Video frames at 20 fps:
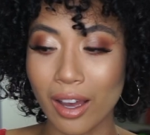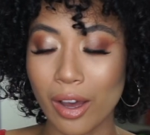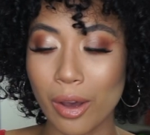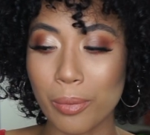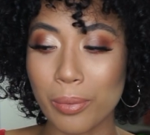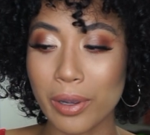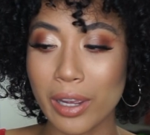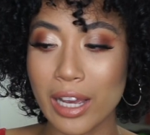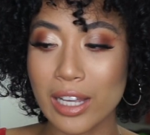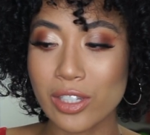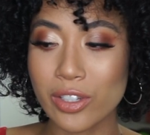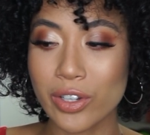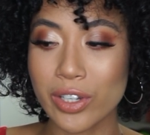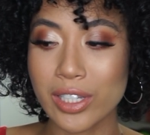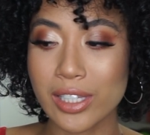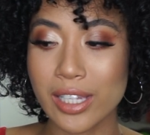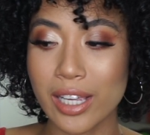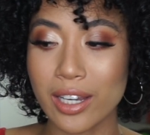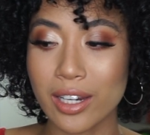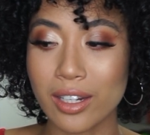I hope you guys are
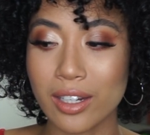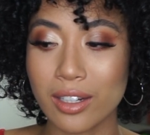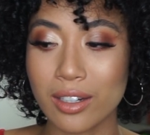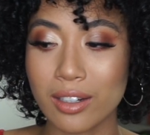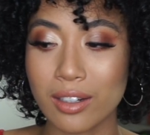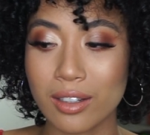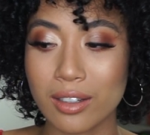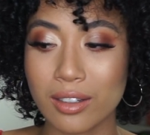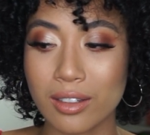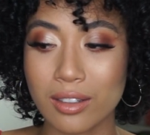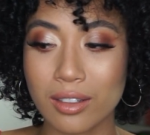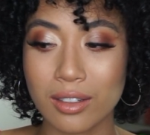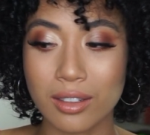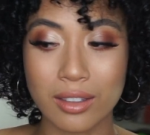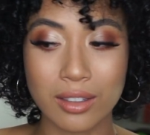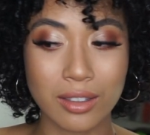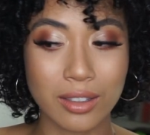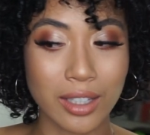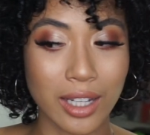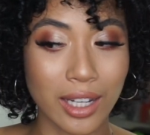excited
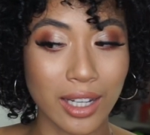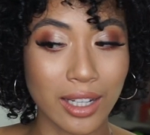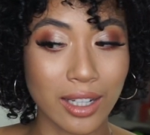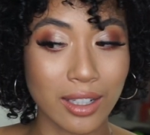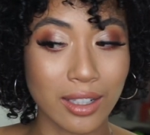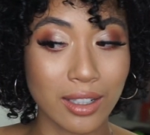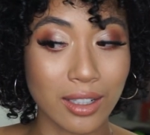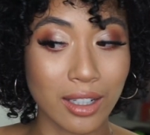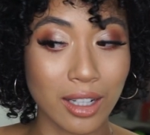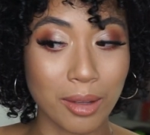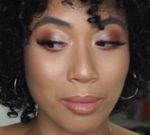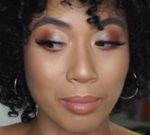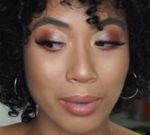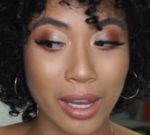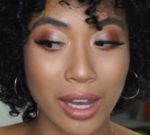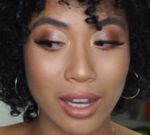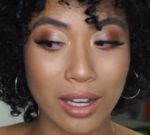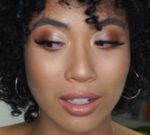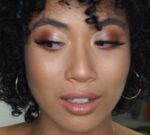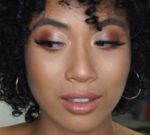that I'm
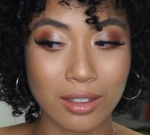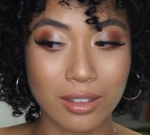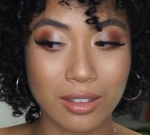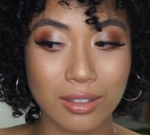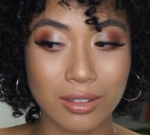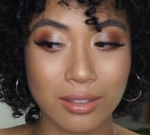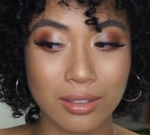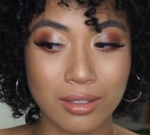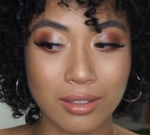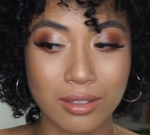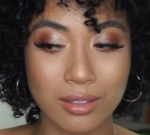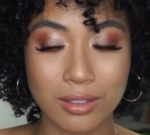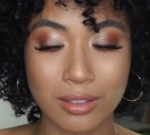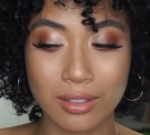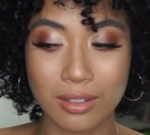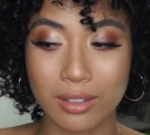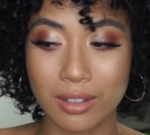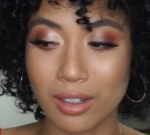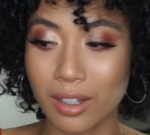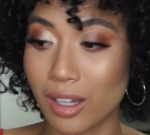back.
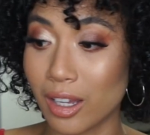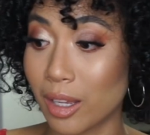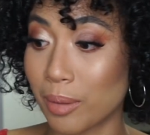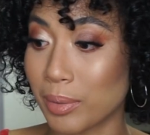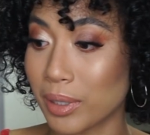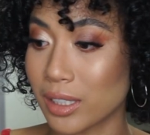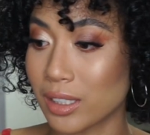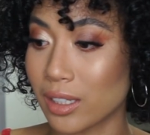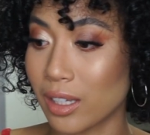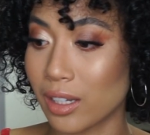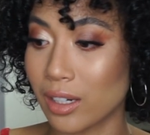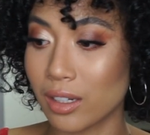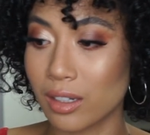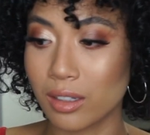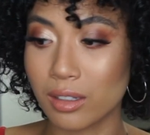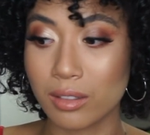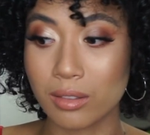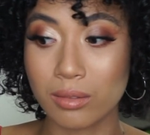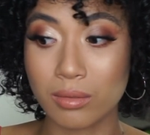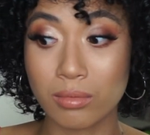I'm excited.
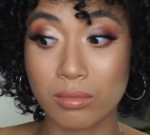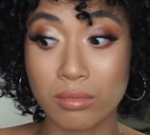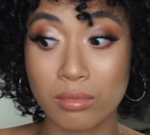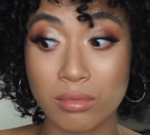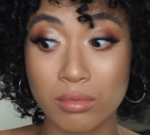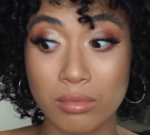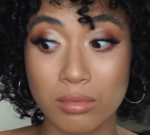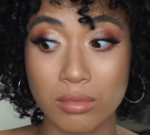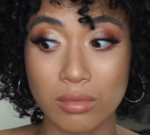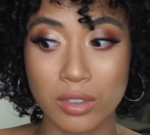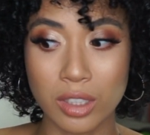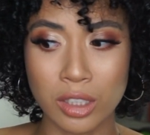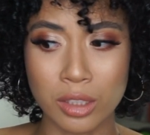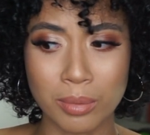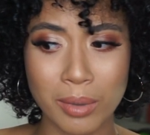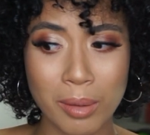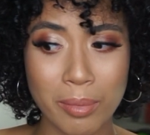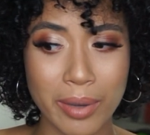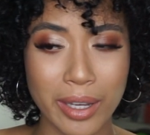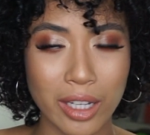Is
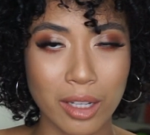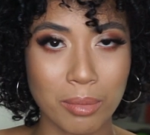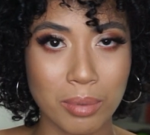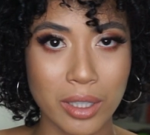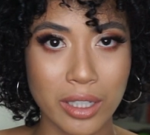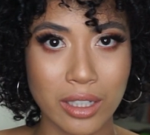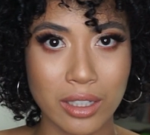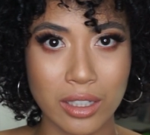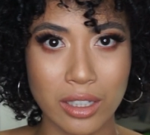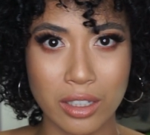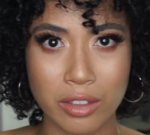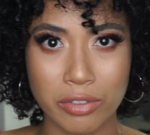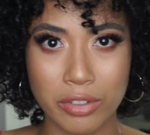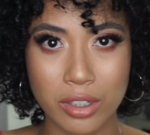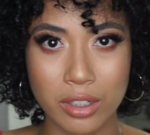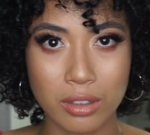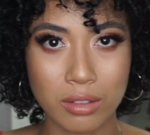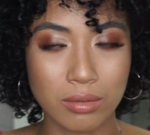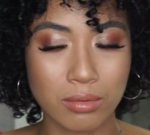my makeup like even?